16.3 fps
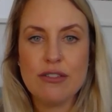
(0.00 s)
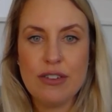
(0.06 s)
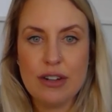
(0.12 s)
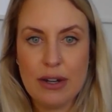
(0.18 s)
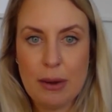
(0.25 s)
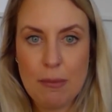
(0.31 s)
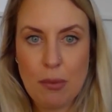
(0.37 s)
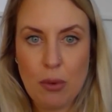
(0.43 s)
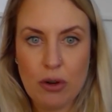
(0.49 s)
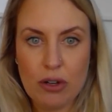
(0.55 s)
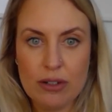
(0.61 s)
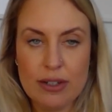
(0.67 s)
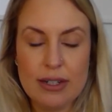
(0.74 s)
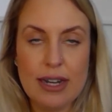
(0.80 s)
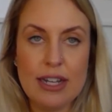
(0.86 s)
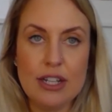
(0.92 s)
very
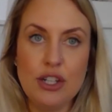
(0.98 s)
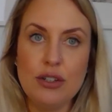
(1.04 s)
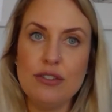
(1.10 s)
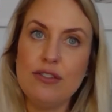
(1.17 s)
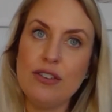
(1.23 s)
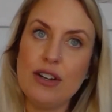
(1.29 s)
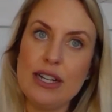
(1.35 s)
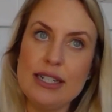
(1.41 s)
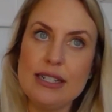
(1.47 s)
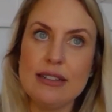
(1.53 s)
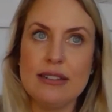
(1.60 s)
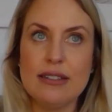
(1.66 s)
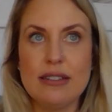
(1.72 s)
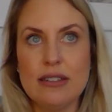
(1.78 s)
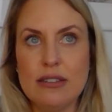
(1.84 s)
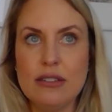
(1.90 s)
important, and you'll find a
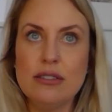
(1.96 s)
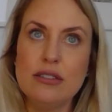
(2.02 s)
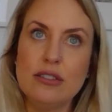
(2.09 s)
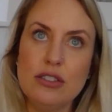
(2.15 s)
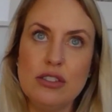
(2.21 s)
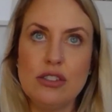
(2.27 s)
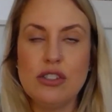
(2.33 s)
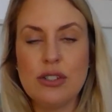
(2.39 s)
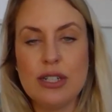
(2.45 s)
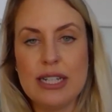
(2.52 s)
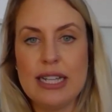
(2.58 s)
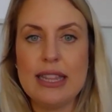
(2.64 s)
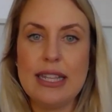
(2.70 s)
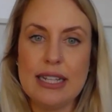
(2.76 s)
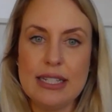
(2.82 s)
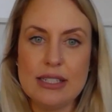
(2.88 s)
little tricky
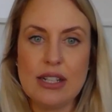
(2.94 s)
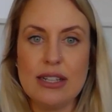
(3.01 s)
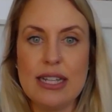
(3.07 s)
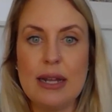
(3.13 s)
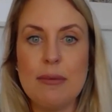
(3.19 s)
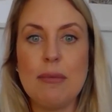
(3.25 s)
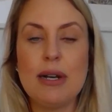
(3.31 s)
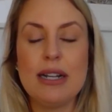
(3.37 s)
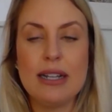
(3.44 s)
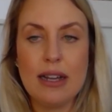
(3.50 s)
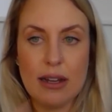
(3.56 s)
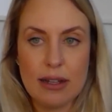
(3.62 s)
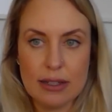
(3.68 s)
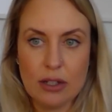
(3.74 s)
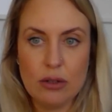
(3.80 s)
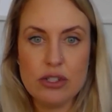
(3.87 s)
things on that, but
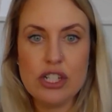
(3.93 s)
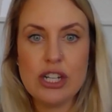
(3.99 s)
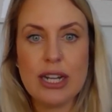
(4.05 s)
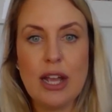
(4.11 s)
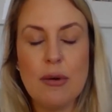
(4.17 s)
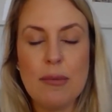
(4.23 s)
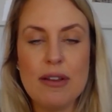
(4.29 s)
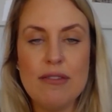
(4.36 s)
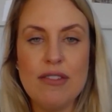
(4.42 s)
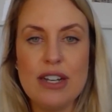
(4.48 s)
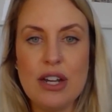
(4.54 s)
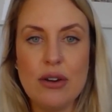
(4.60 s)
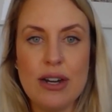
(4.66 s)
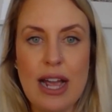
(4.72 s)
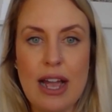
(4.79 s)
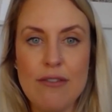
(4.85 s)
go check out my
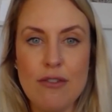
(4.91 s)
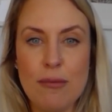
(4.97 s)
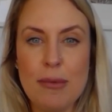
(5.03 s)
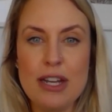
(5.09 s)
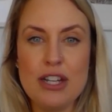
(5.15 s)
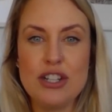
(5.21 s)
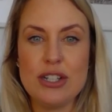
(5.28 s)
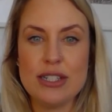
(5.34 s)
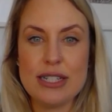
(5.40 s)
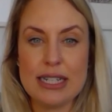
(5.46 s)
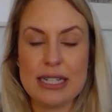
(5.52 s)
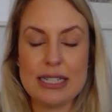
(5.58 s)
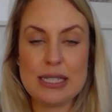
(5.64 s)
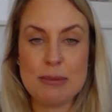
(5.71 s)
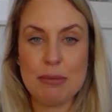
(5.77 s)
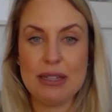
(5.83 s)
video on affirmations to
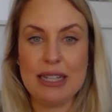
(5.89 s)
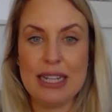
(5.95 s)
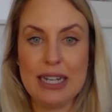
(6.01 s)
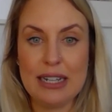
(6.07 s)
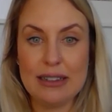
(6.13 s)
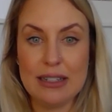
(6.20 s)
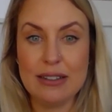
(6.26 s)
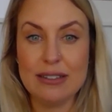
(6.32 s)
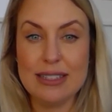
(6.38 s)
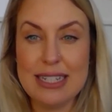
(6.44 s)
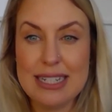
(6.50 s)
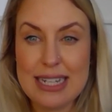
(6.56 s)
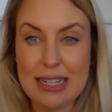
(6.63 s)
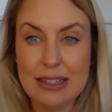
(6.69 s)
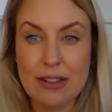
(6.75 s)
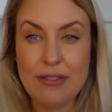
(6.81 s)
explain a little
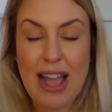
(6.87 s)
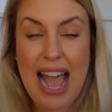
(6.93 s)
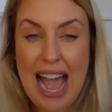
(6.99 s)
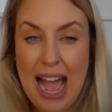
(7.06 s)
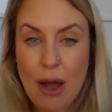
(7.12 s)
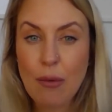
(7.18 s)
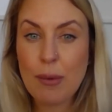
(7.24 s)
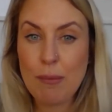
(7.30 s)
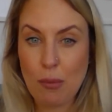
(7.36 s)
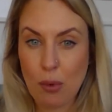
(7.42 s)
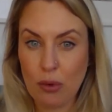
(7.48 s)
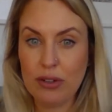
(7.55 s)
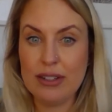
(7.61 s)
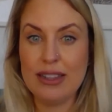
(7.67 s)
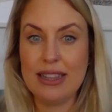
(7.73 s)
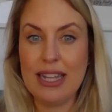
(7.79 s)
detail of how
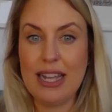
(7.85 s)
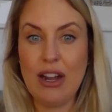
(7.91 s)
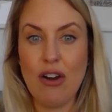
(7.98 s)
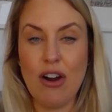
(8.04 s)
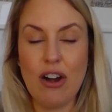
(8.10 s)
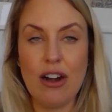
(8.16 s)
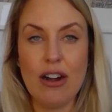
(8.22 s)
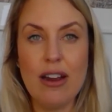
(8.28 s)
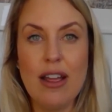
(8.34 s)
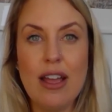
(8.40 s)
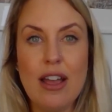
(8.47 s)
important they are